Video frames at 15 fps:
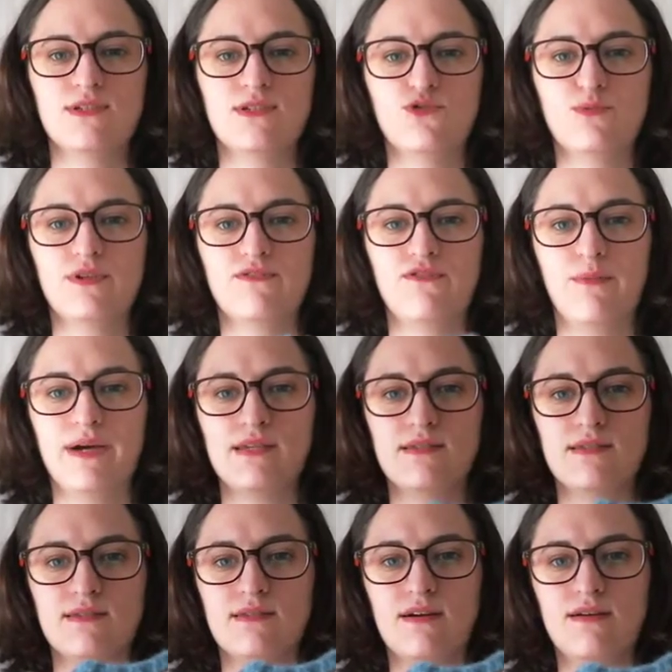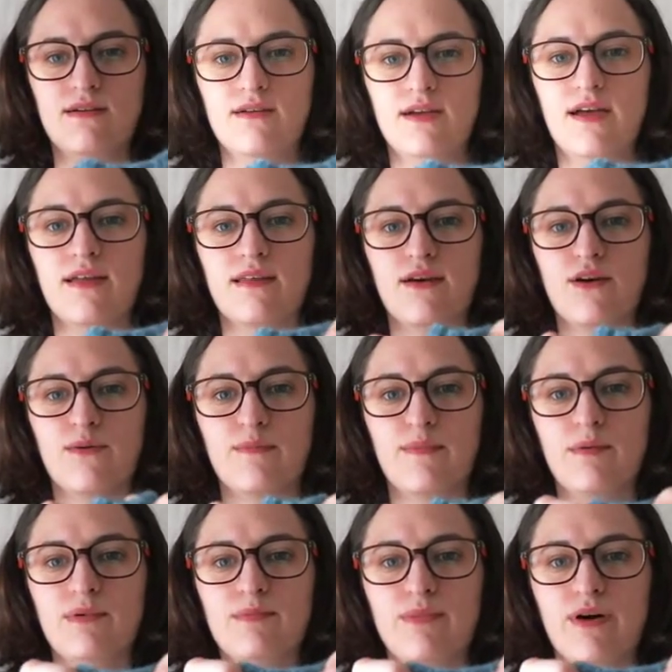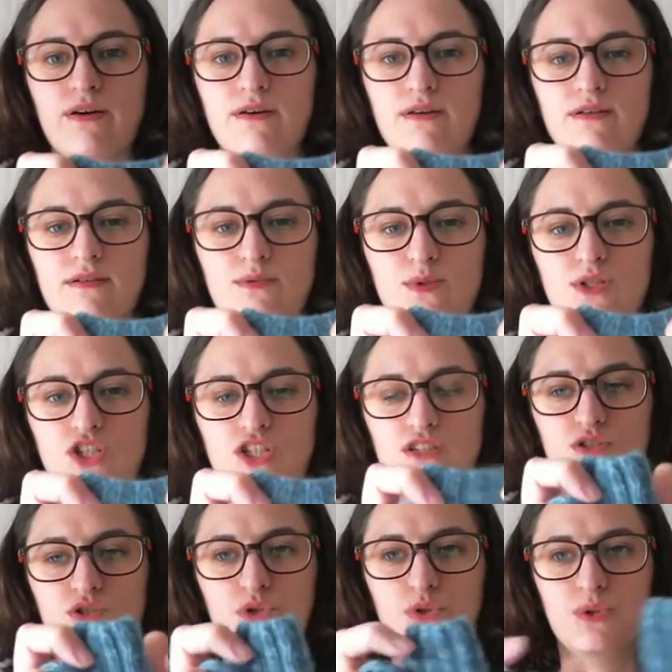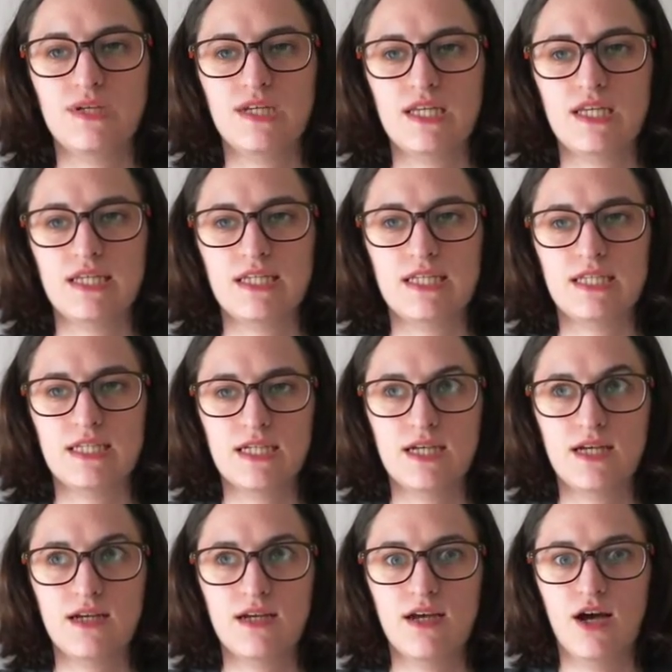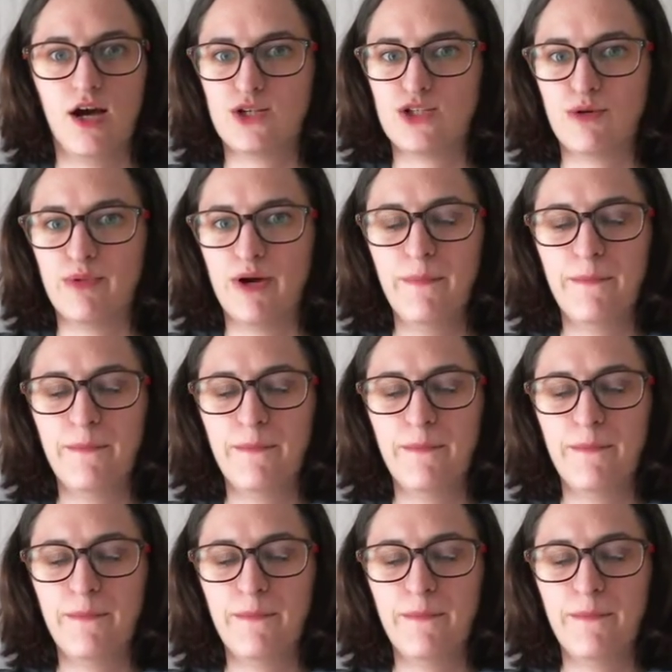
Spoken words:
to be for my sister and a baby boy, which is due in October.